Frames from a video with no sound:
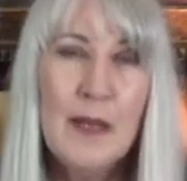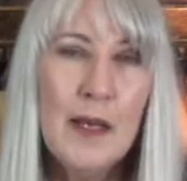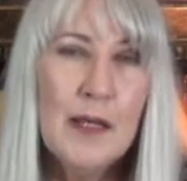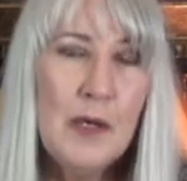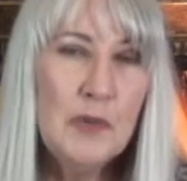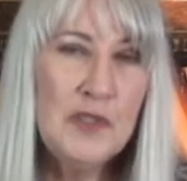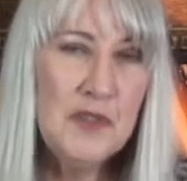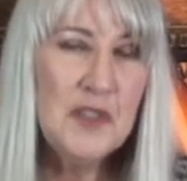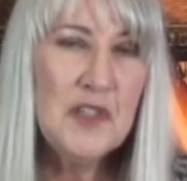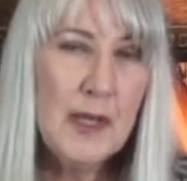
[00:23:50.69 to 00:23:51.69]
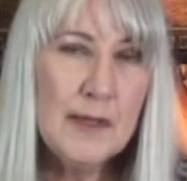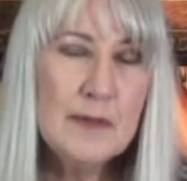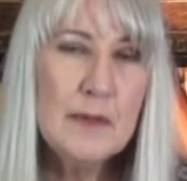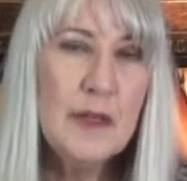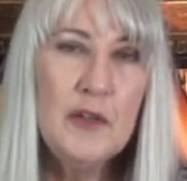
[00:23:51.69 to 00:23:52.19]
And I would
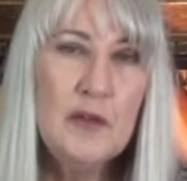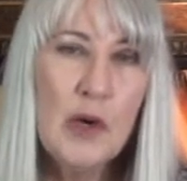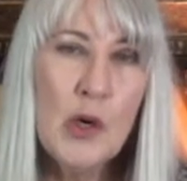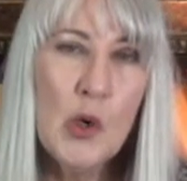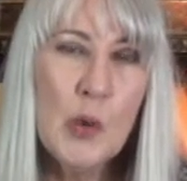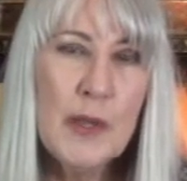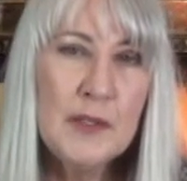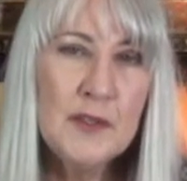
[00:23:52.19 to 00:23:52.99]
suggest that you go